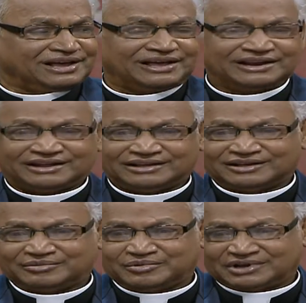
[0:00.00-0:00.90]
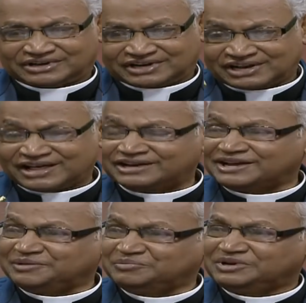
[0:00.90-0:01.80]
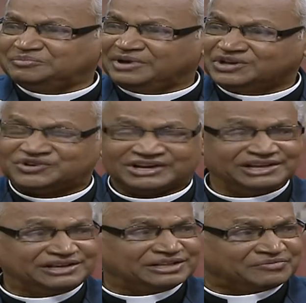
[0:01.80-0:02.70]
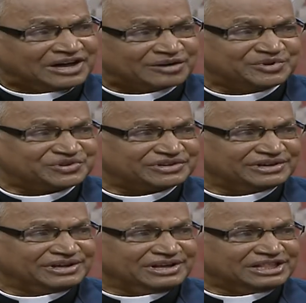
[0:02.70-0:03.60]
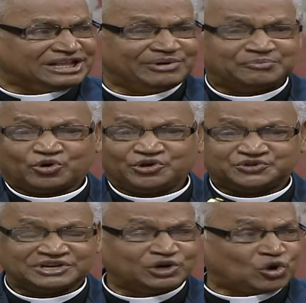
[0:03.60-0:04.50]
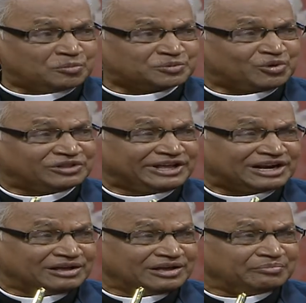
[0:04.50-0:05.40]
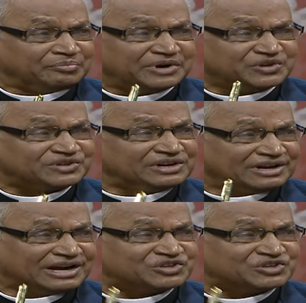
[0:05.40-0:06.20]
And till that time, basically the farmers, they were producing crops for their personal